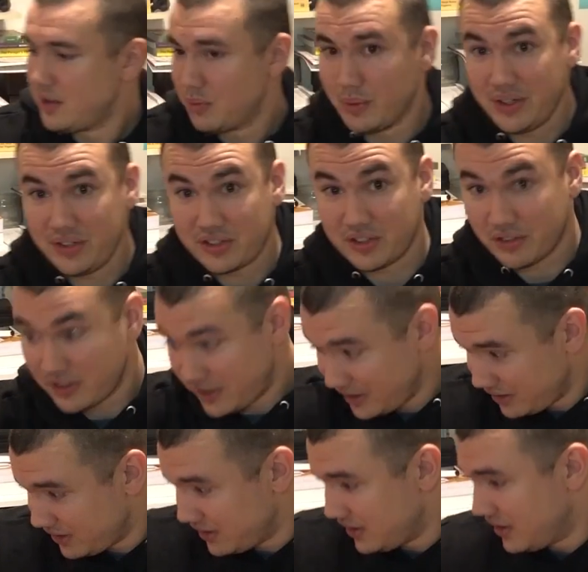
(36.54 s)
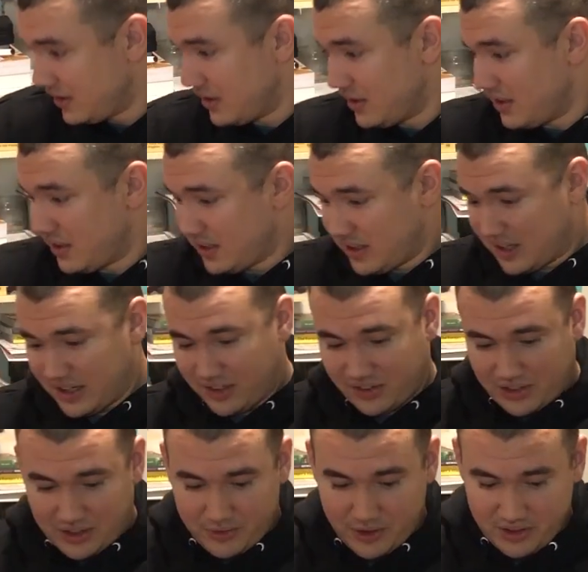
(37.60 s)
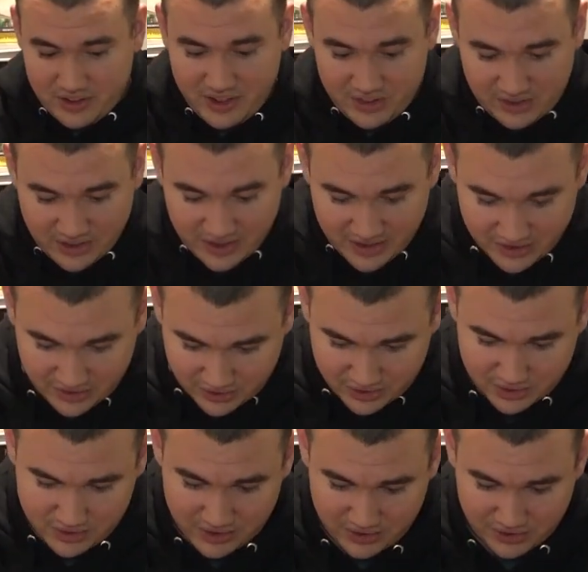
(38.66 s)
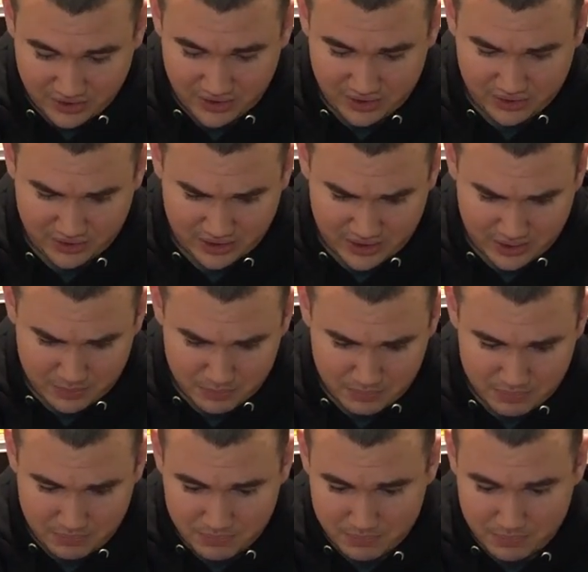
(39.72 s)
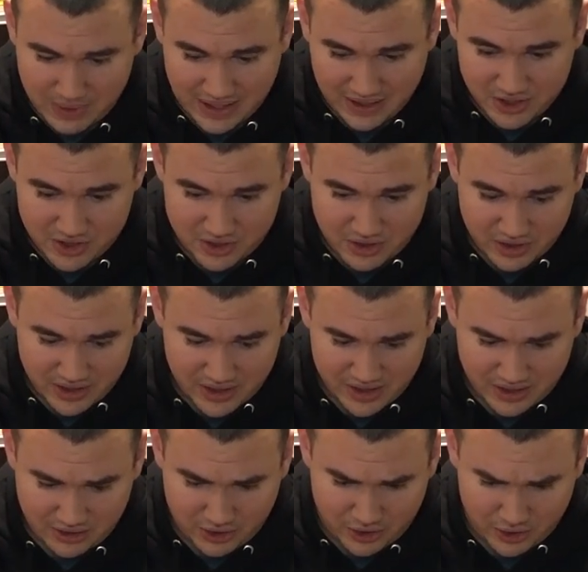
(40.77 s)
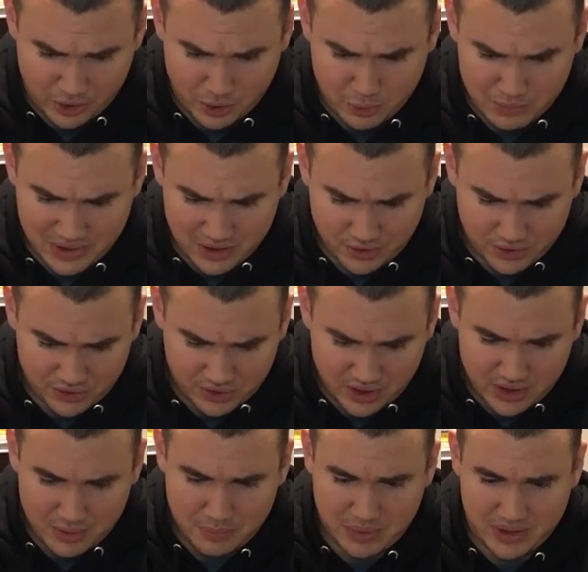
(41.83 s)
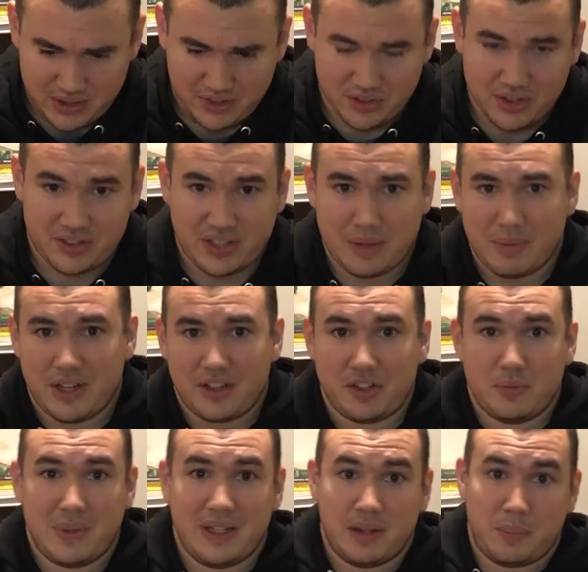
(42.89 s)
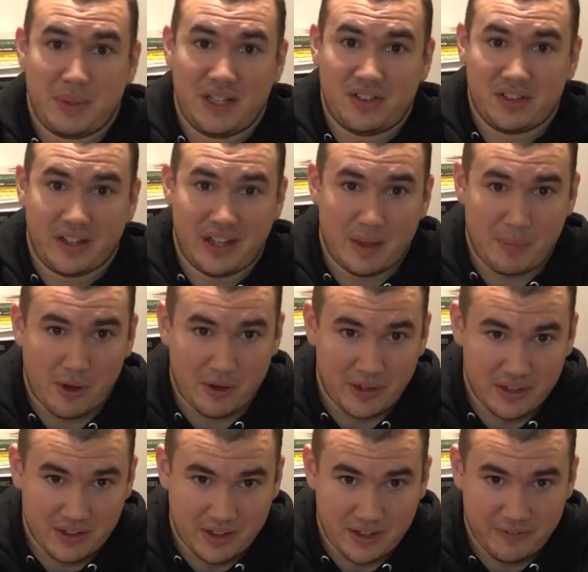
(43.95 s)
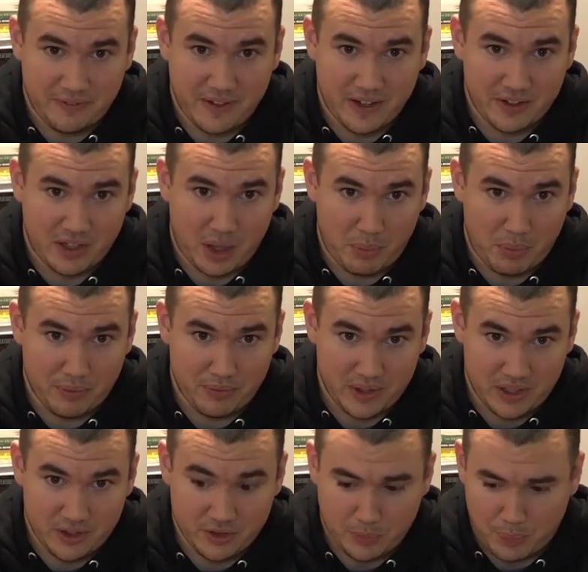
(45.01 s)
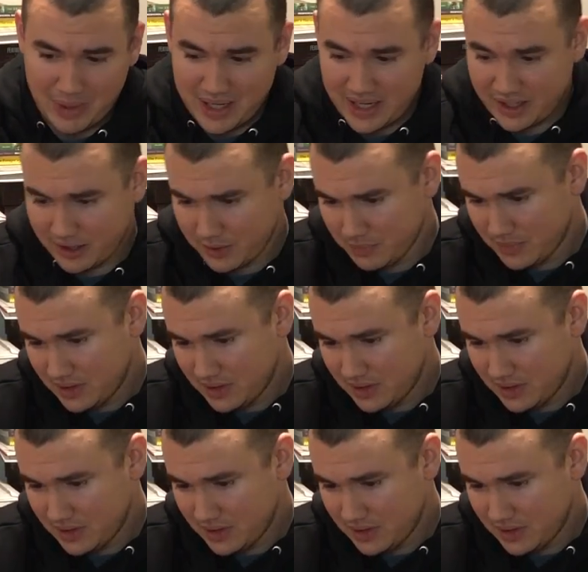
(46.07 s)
Recently, I discovered these guys. This is a package called O-Meals, but these are the same guys who made the pizza MRE that I found a couple of videos back.